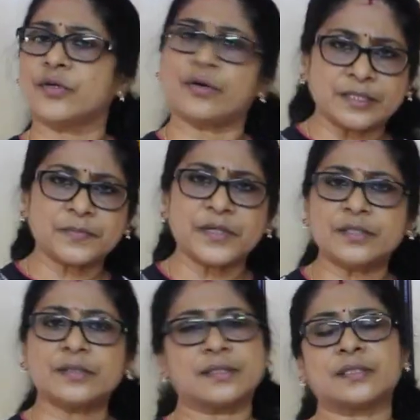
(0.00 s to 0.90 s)
your
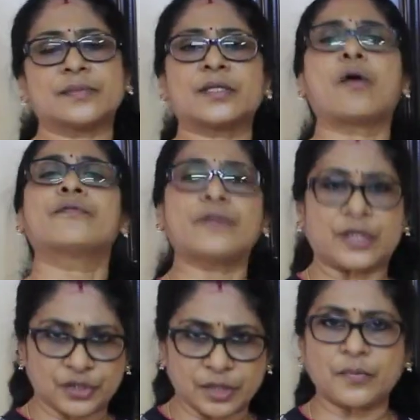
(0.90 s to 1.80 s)
respiratory systems are all
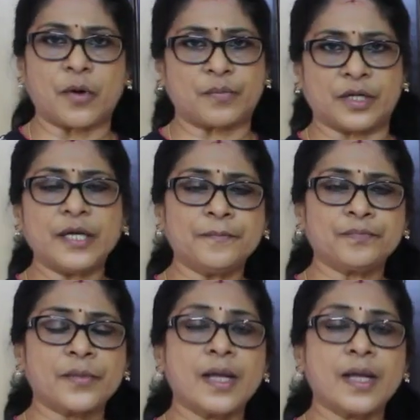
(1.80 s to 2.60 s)
functioning properly.